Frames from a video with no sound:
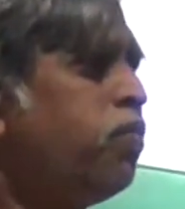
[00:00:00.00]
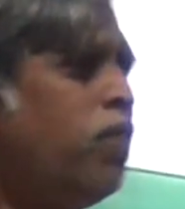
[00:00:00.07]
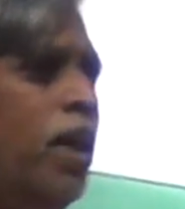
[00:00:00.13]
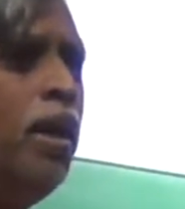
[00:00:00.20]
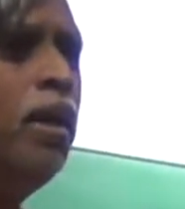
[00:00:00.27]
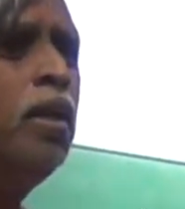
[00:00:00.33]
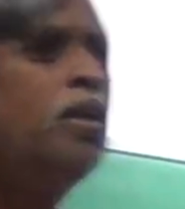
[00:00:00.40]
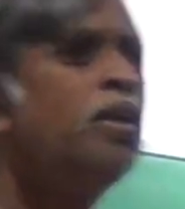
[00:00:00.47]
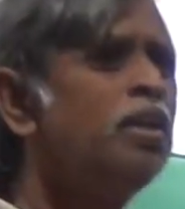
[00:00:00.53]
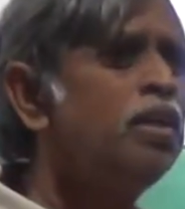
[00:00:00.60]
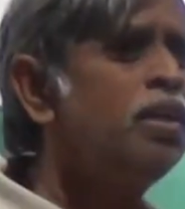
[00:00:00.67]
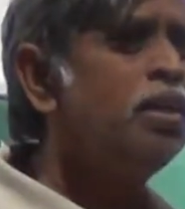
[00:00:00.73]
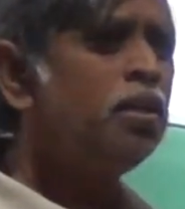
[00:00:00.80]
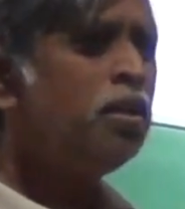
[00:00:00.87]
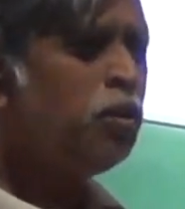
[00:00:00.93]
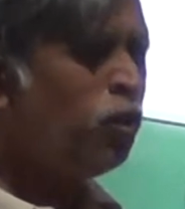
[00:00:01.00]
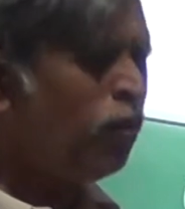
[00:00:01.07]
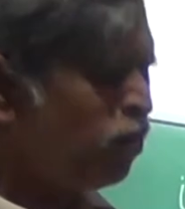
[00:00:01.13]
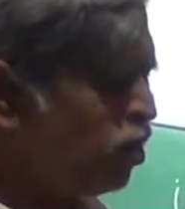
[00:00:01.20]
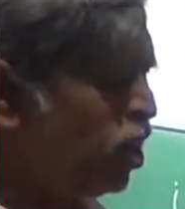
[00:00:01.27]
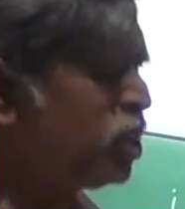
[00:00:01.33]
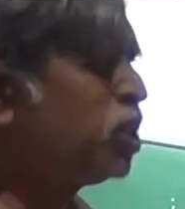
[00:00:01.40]
find you
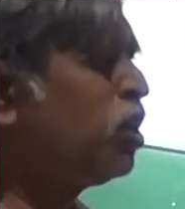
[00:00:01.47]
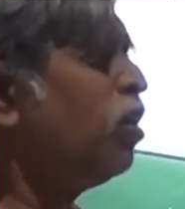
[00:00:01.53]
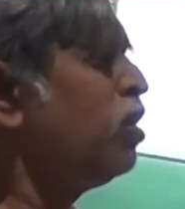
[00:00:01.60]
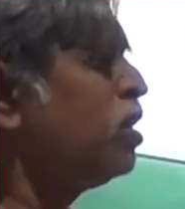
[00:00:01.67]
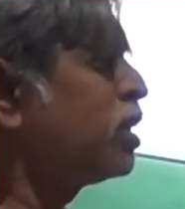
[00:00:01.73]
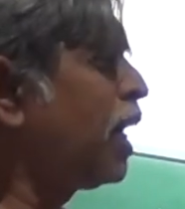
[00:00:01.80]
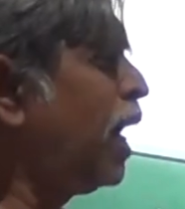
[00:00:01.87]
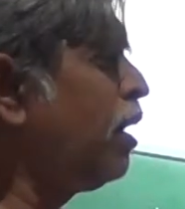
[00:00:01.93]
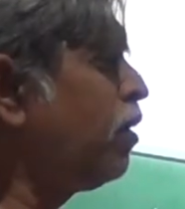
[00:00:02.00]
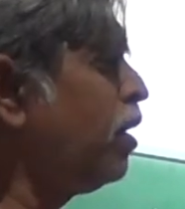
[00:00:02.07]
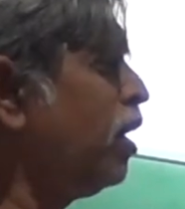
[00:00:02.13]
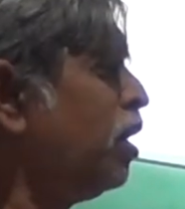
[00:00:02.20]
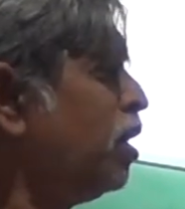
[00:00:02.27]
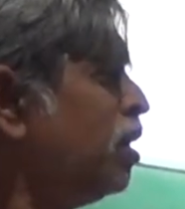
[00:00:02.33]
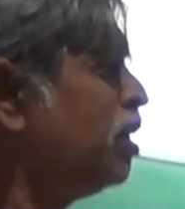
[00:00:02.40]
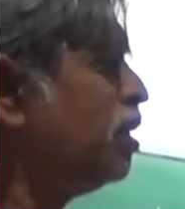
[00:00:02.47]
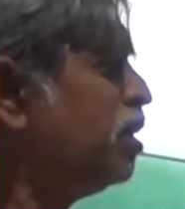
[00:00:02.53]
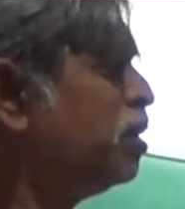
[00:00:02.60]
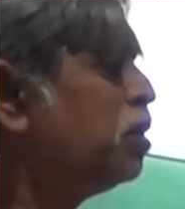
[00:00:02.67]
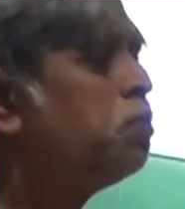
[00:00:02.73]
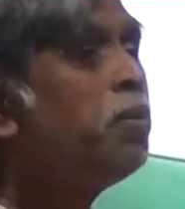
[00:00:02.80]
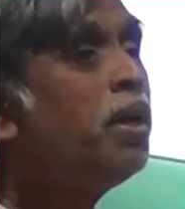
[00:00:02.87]
have lost out on scattering,
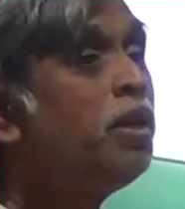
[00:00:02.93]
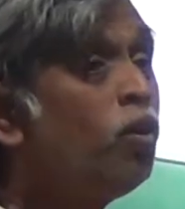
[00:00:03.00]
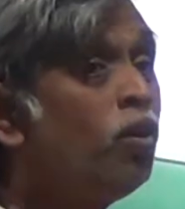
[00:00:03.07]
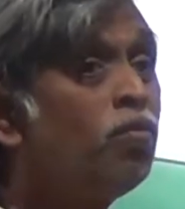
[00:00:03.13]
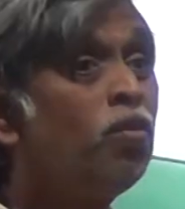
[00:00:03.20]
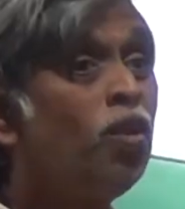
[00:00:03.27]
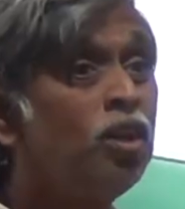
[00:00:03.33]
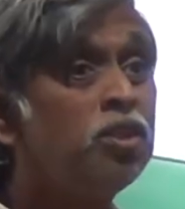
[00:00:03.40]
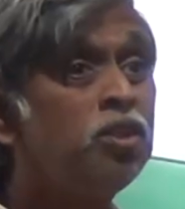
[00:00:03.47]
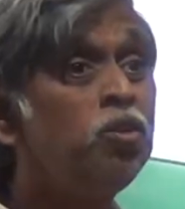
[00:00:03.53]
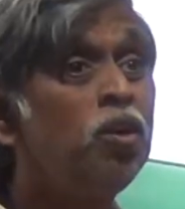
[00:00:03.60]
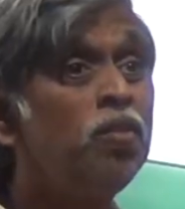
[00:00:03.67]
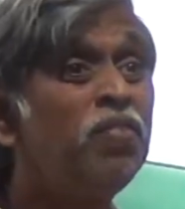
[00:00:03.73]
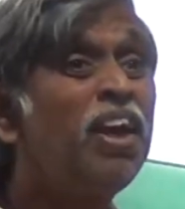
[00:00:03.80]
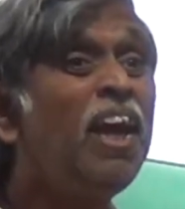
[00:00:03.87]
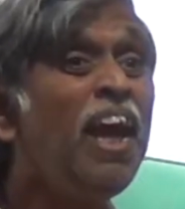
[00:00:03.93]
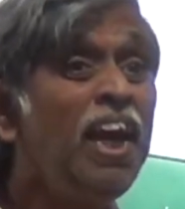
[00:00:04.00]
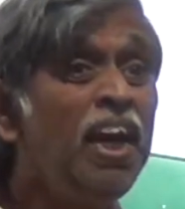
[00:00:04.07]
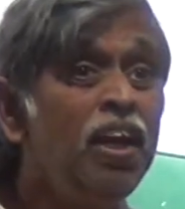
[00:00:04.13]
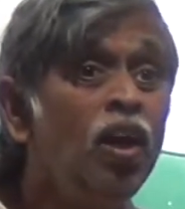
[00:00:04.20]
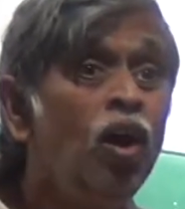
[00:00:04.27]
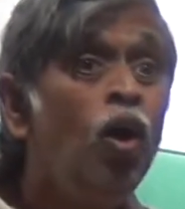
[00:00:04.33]
but you have
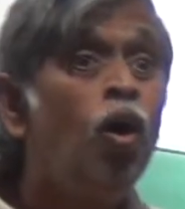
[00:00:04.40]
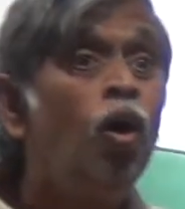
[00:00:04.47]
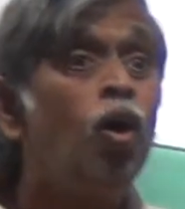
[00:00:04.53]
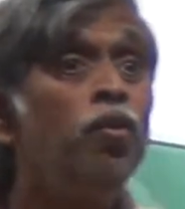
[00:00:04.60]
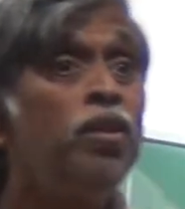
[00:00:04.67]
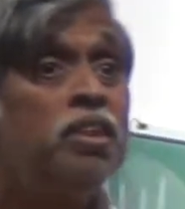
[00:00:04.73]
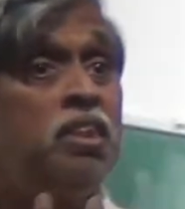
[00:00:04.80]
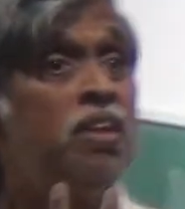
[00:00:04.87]
gained on this